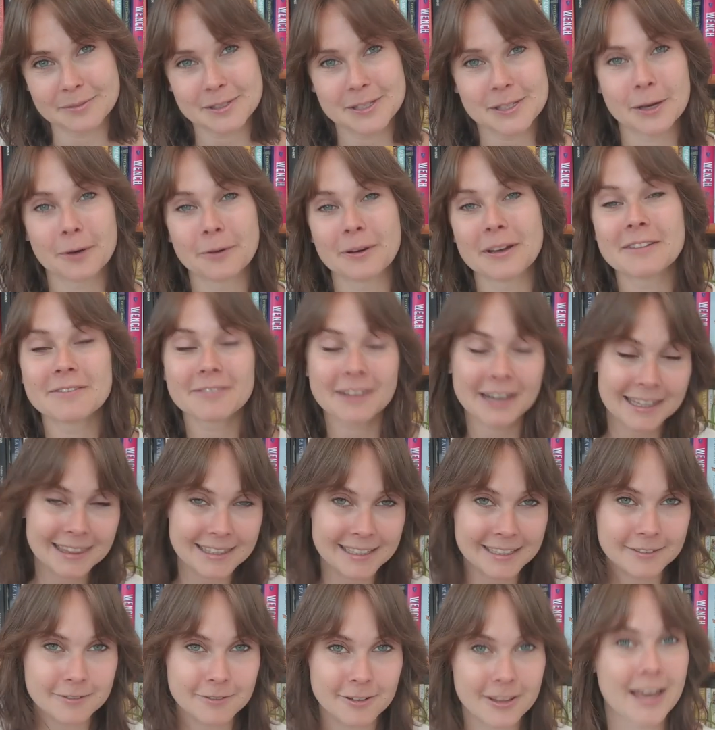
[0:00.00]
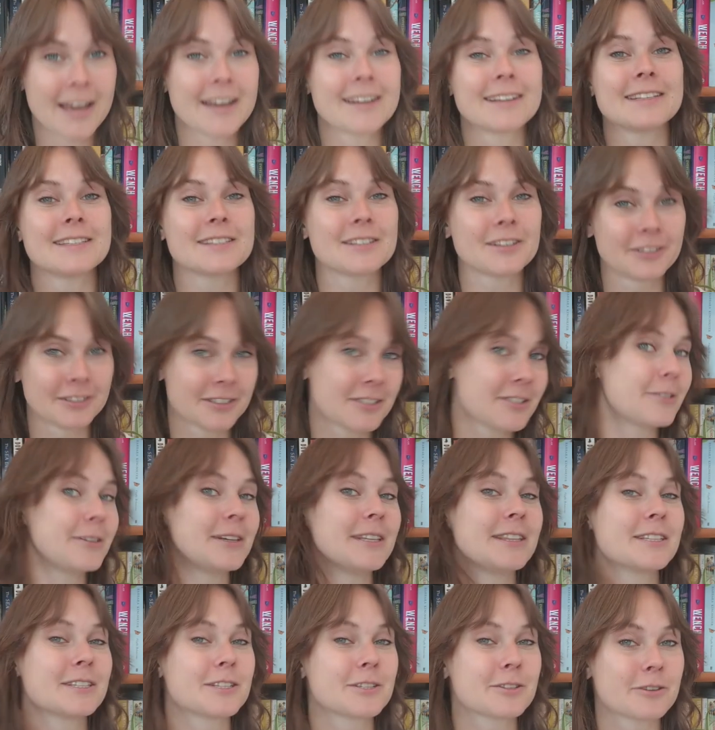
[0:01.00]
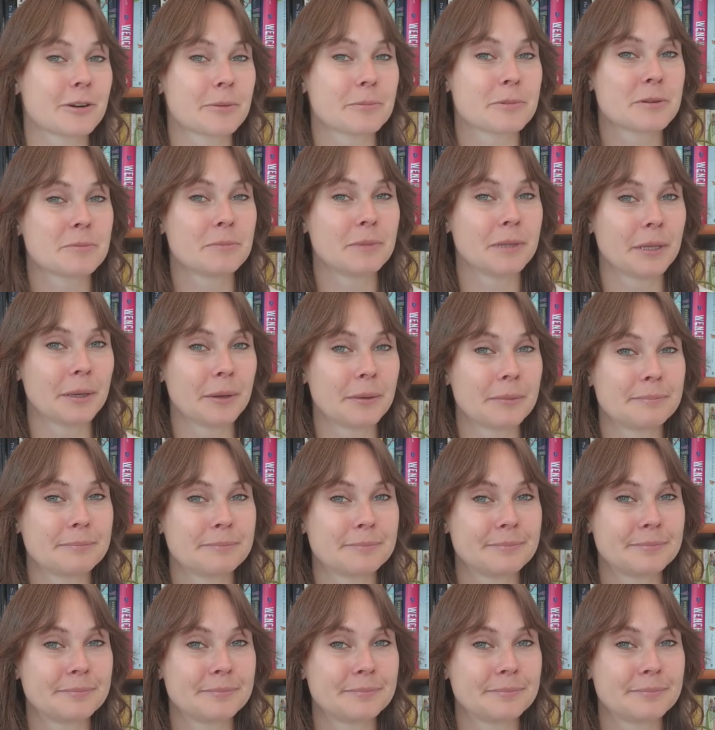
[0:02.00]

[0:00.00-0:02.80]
So invite link for that is also in the description below.